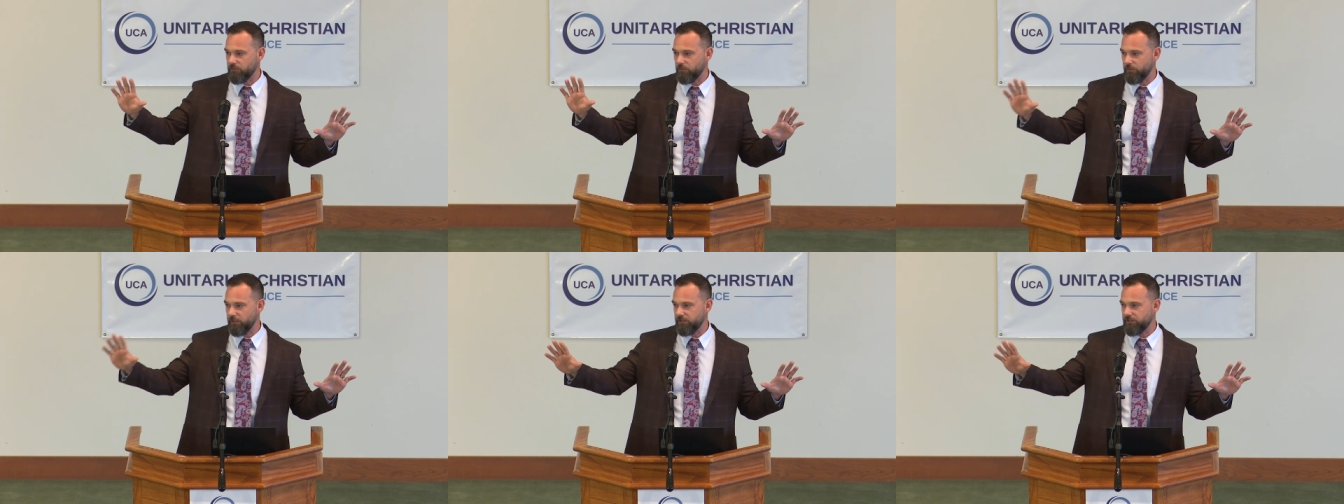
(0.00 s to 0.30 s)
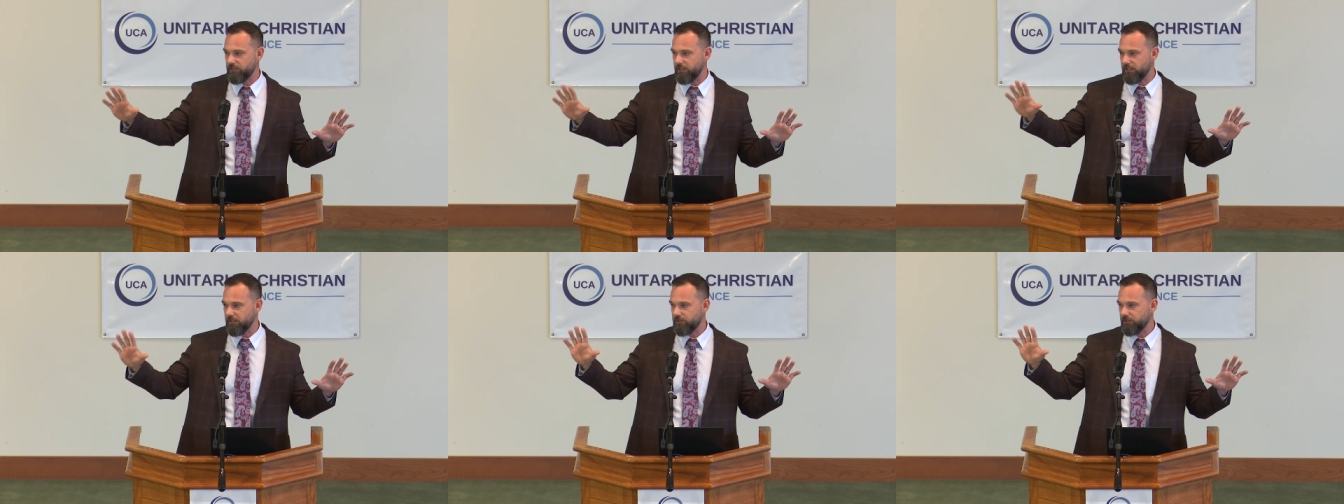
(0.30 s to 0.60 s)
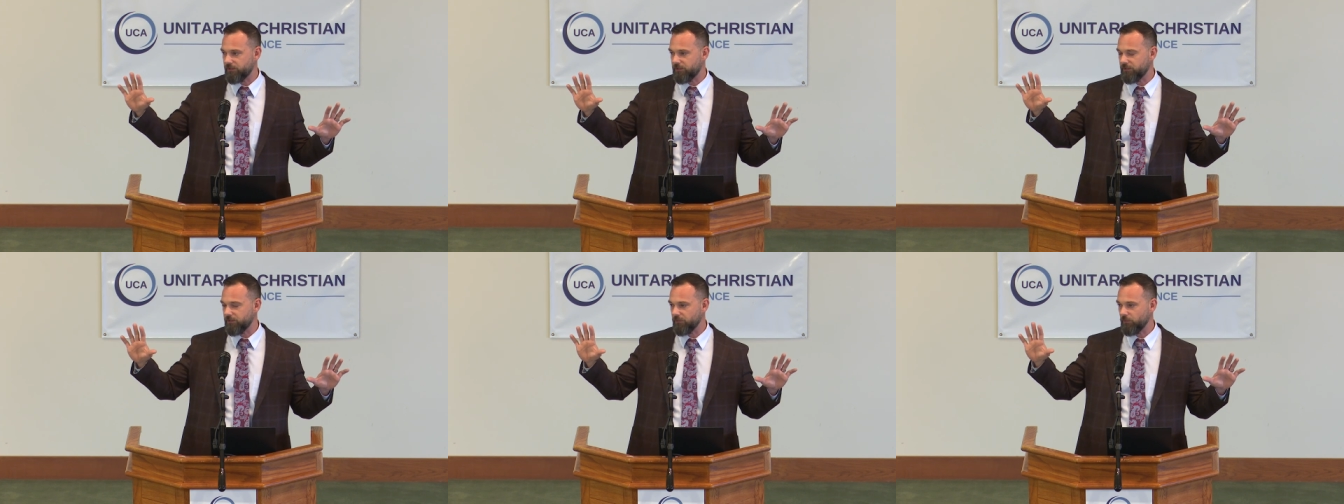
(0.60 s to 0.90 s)
to
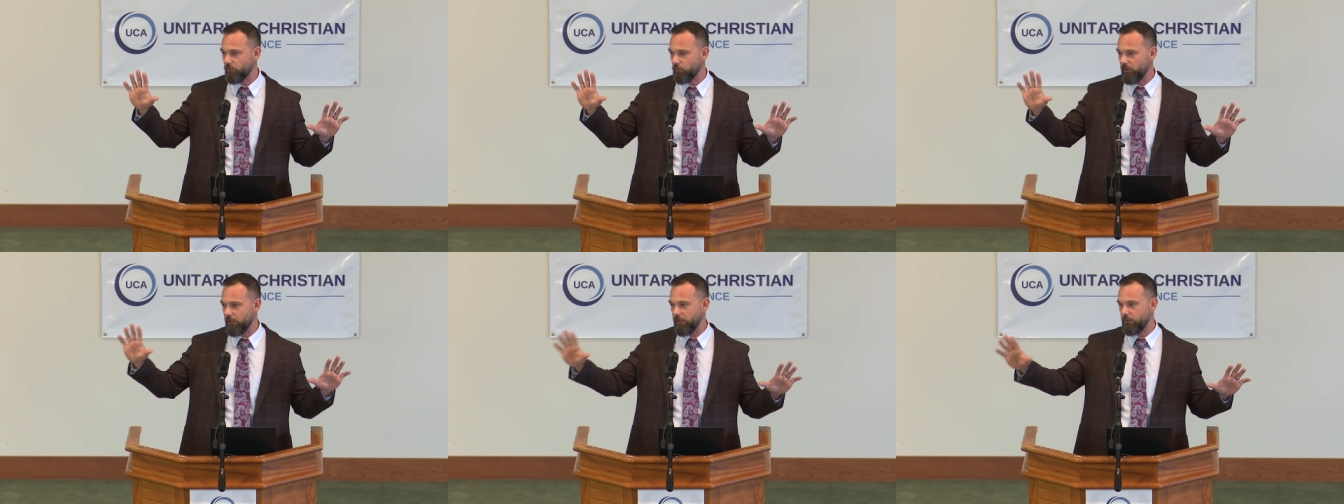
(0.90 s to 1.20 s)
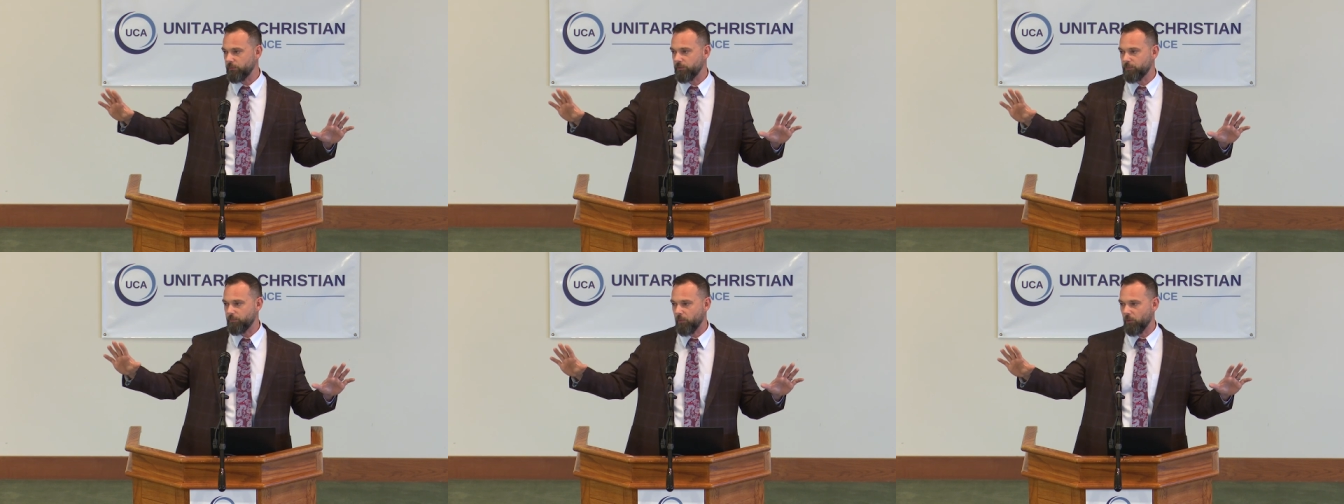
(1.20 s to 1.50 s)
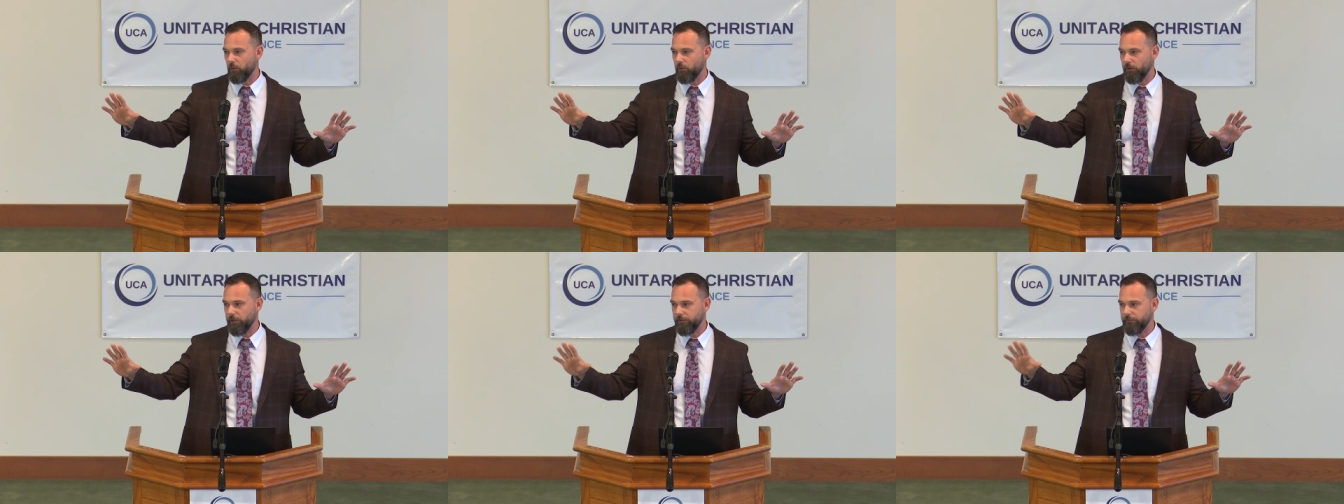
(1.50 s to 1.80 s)
exist when he was
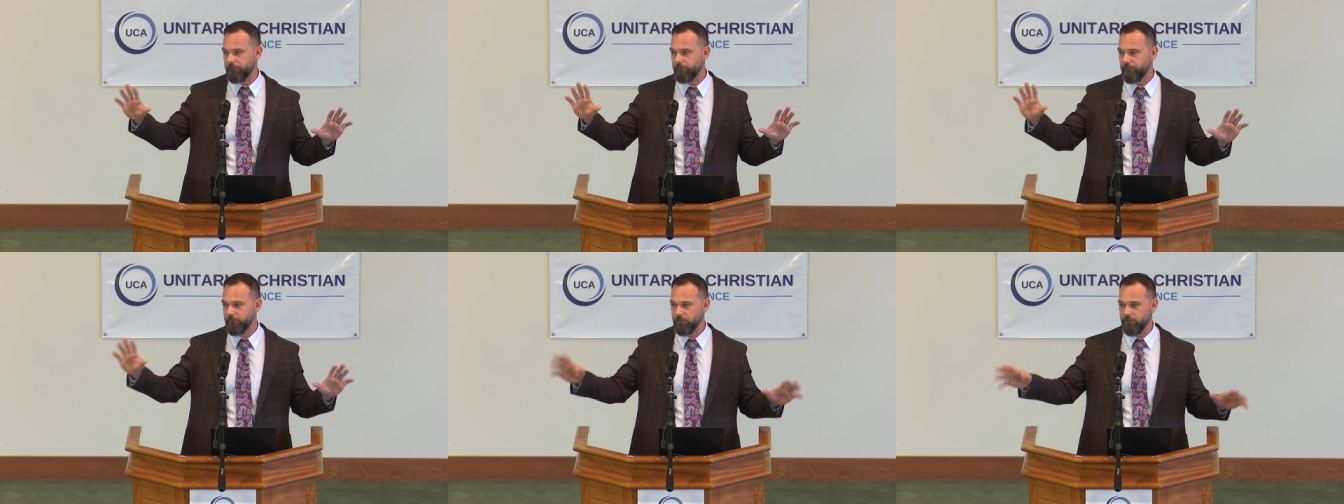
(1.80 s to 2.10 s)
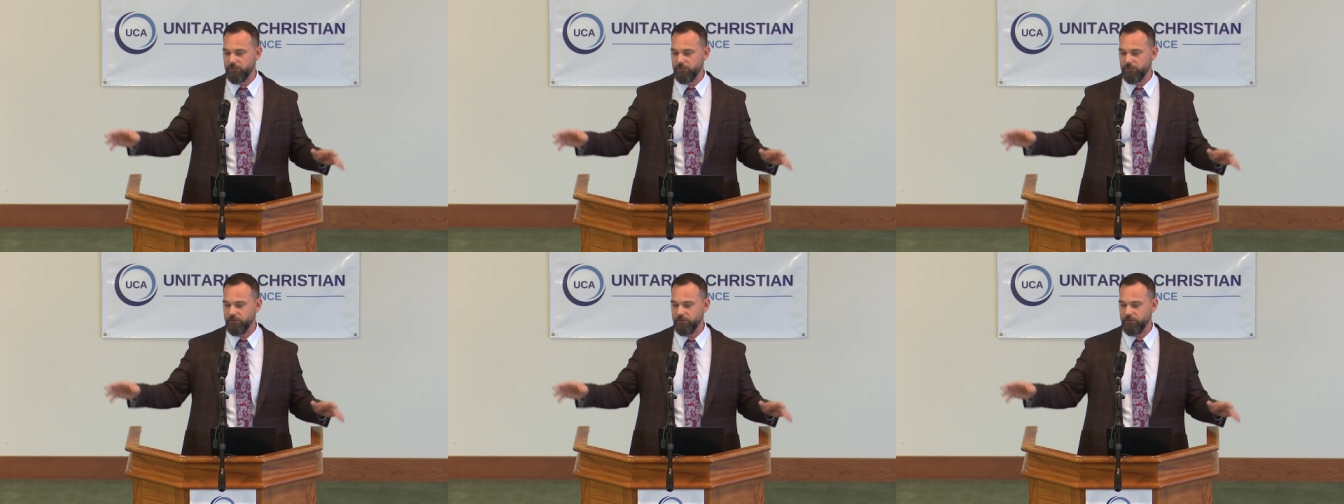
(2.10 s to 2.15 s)
born,